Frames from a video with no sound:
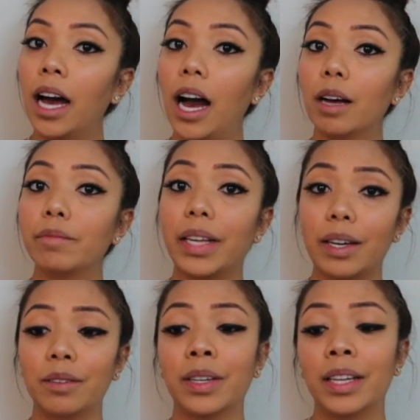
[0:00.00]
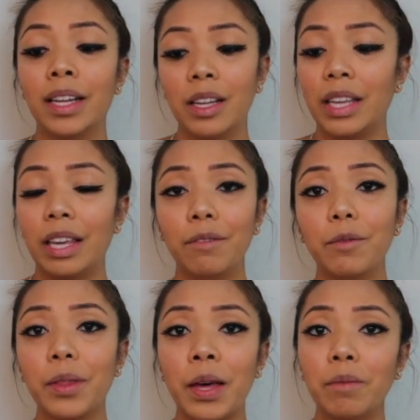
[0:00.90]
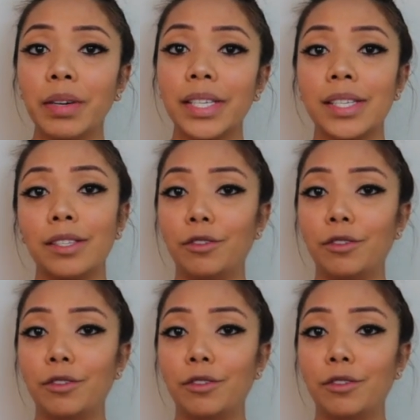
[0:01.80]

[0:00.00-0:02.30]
Now even without braces